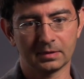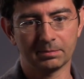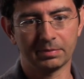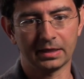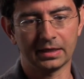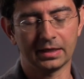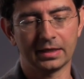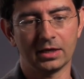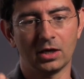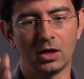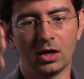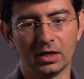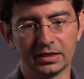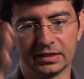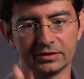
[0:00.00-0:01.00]
by
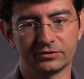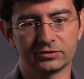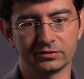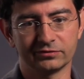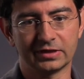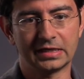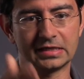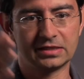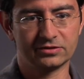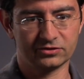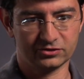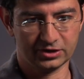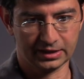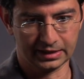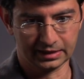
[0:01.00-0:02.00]
August of
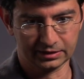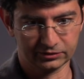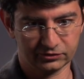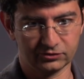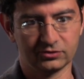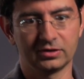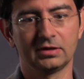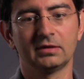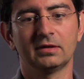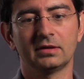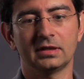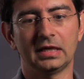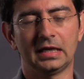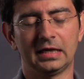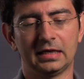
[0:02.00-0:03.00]
'96,
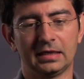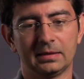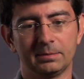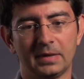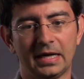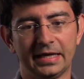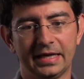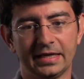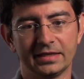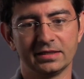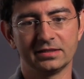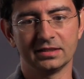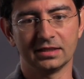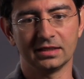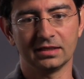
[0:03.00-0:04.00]
I
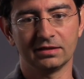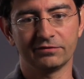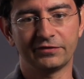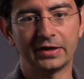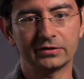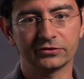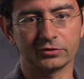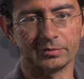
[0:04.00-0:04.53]
had found